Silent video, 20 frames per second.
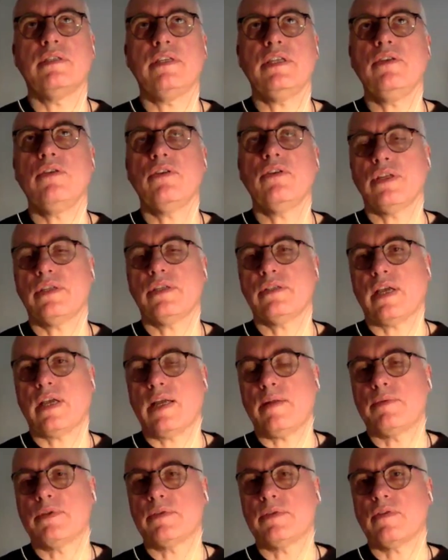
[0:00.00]
senior
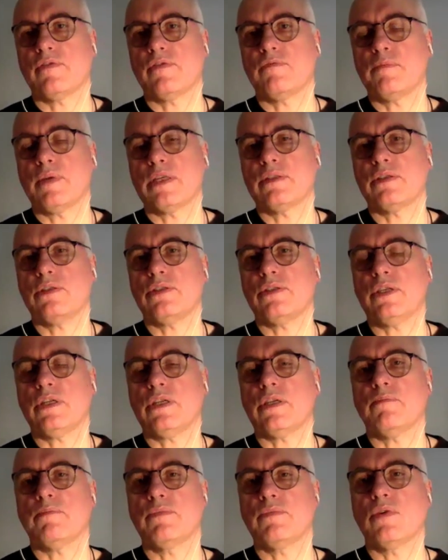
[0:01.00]
disciples of Master Chi
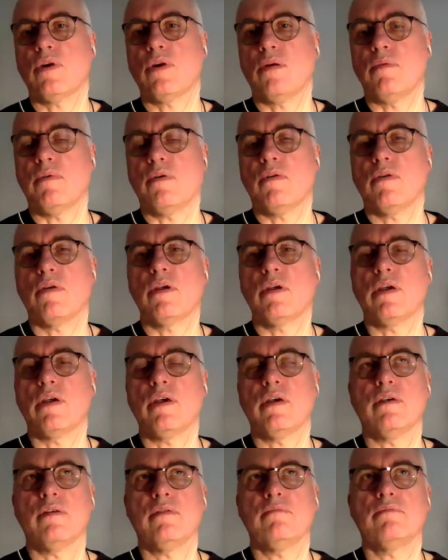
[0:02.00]
Kim Tong
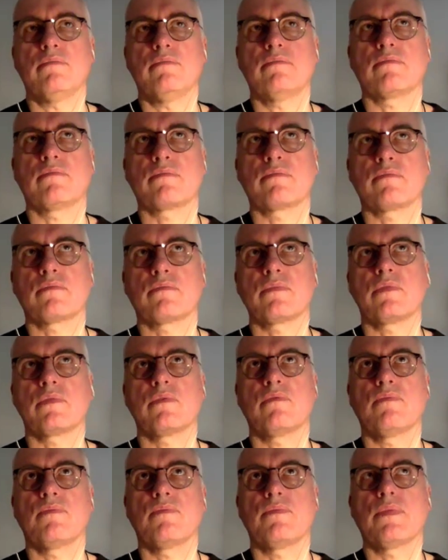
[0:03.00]
um,
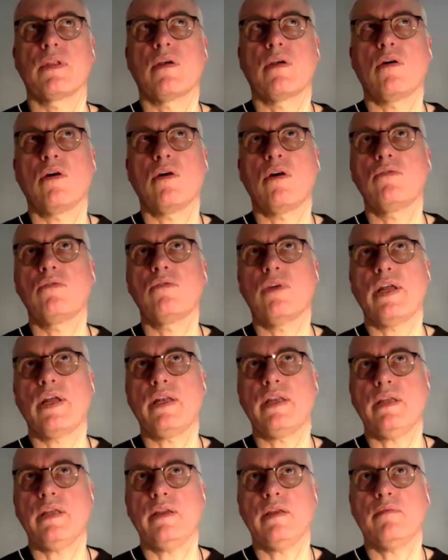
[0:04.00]

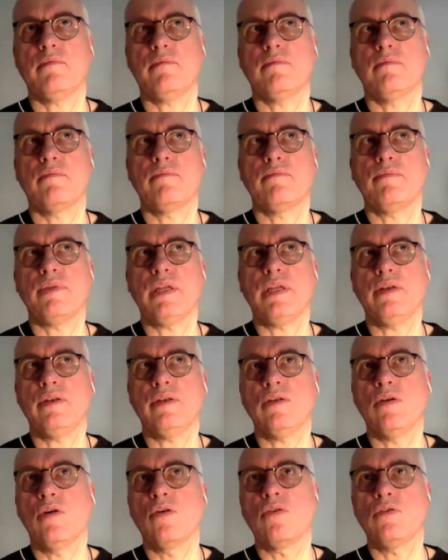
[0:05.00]
already
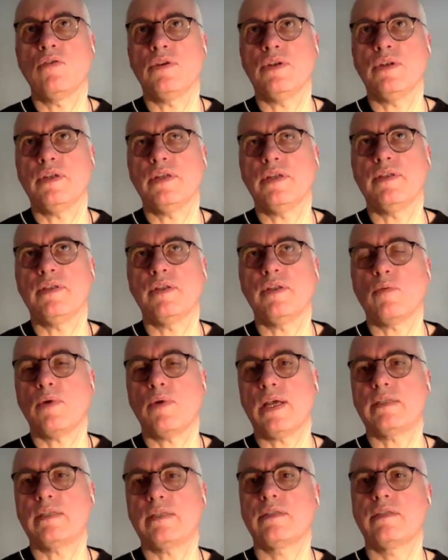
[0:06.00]
been known in the
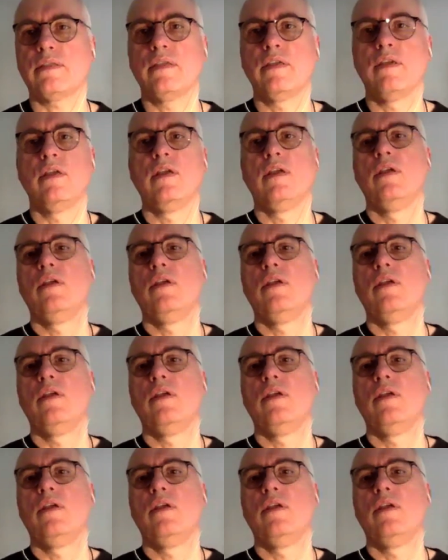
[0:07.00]
West